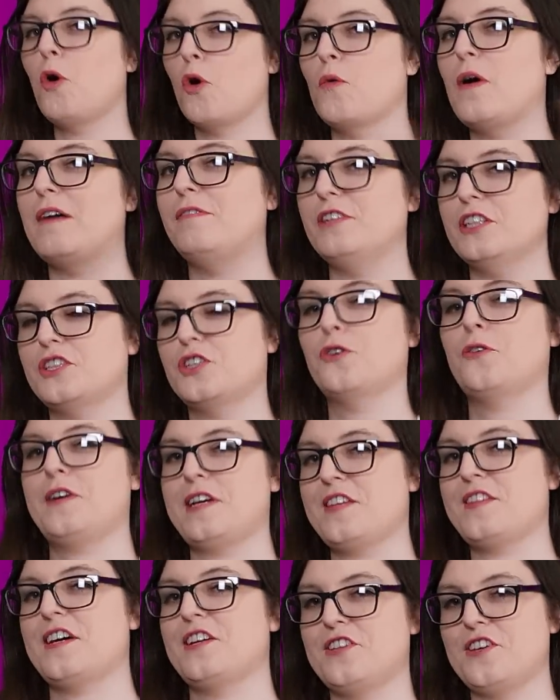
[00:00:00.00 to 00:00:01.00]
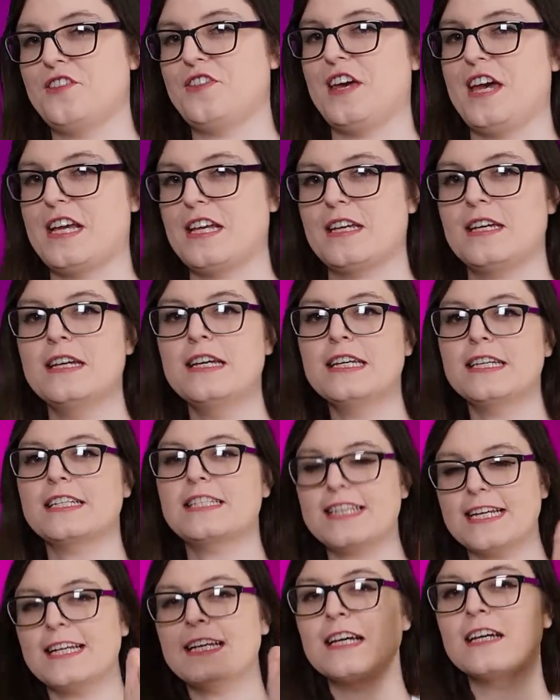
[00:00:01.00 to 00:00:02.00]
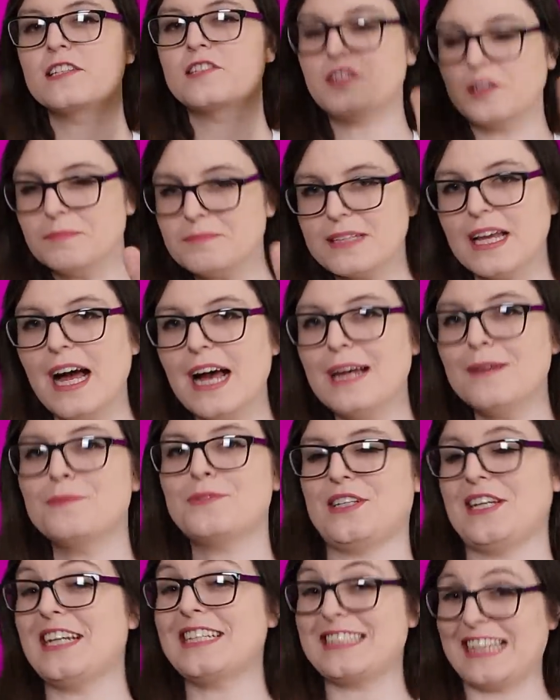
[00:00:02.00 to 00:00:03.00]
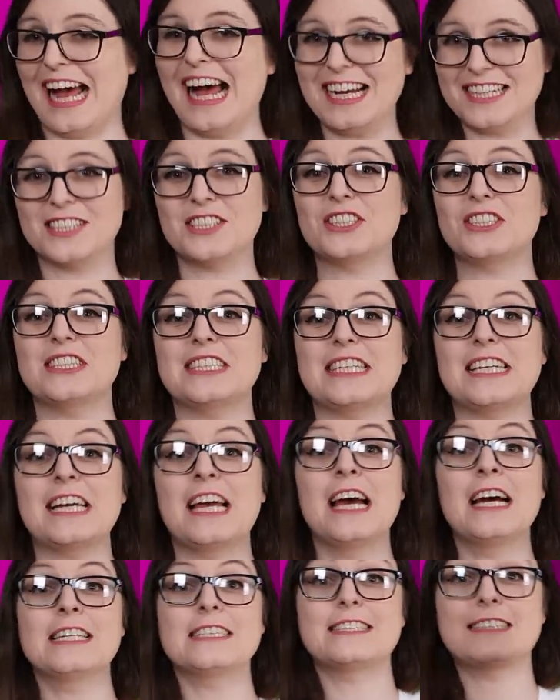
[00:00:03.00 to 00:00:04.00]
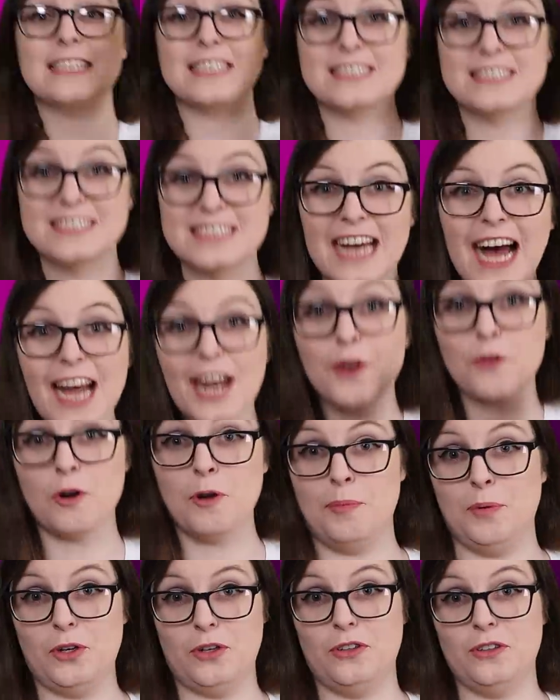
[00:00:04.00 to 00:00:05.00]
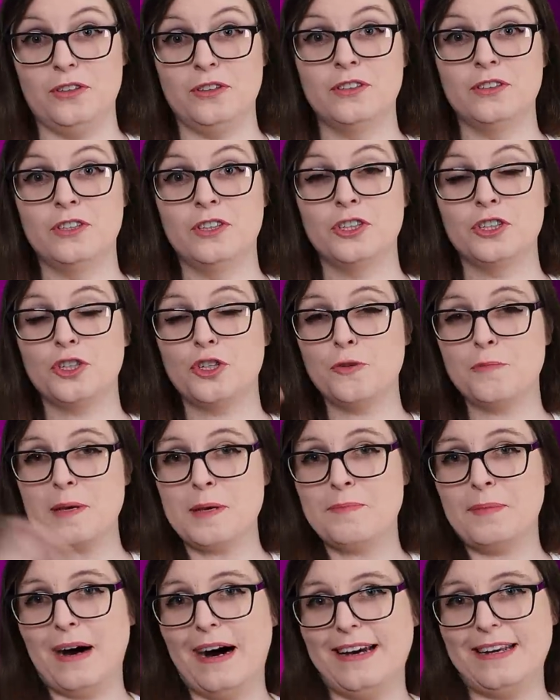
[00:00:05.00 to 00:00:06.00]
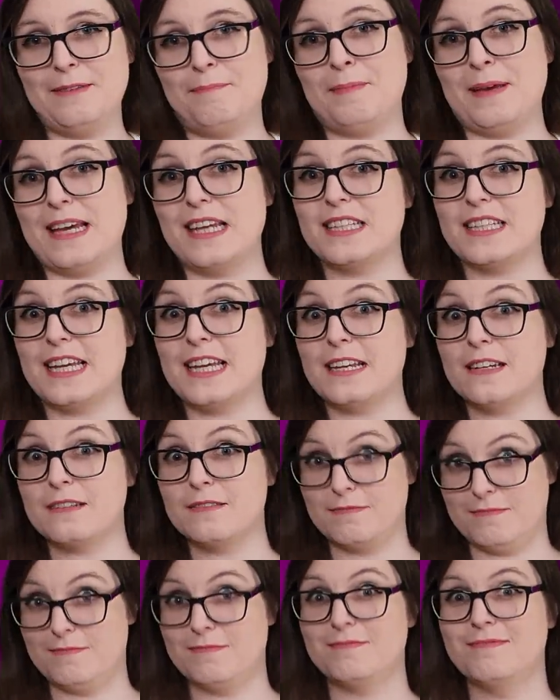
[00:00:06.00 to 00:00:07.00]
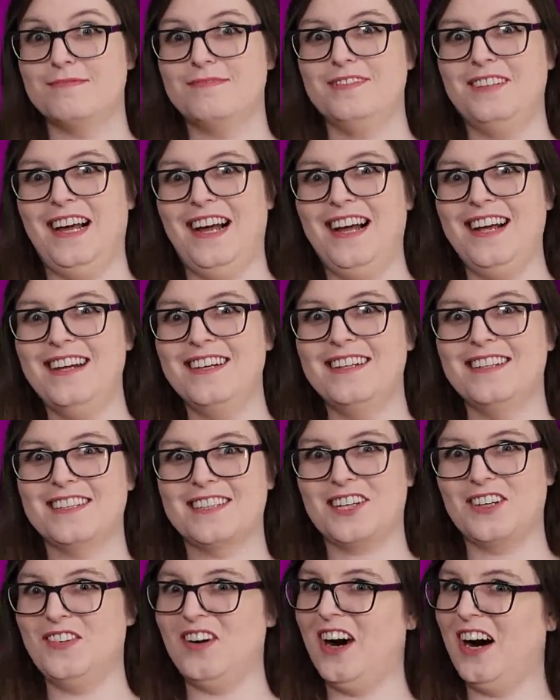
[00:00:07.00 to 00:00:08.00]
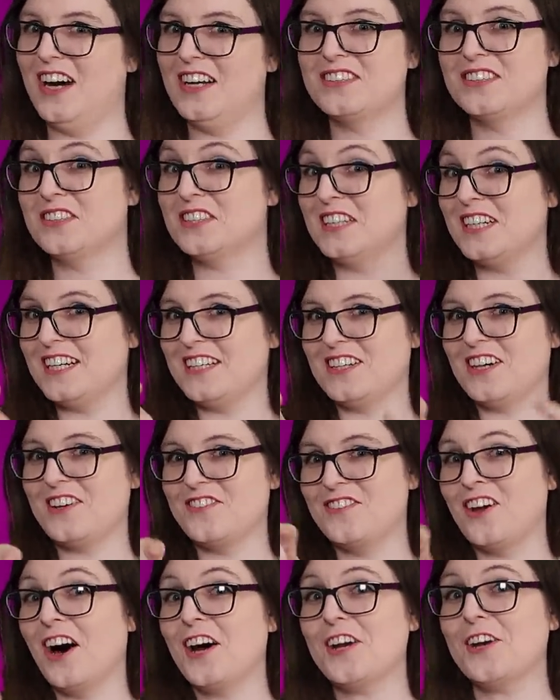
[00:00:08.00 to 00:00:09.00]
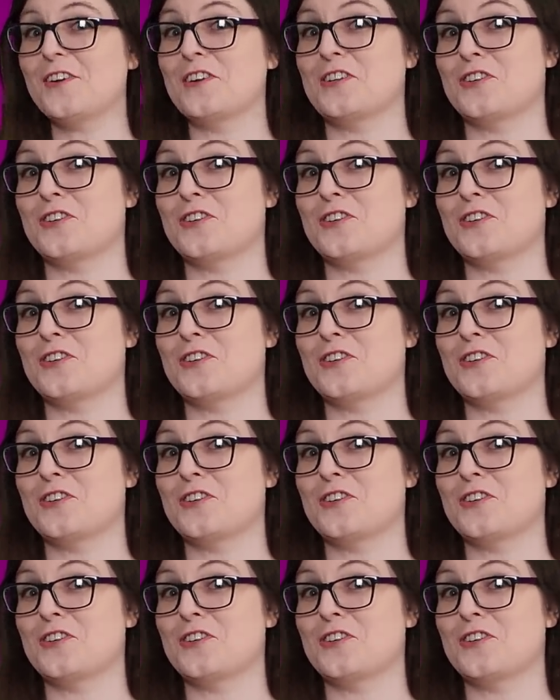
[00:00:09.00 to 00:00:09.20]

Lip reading: more revelatory than you think. You see, sometimes it's actually desirable to be bad at painting. Huh? Come on, now you're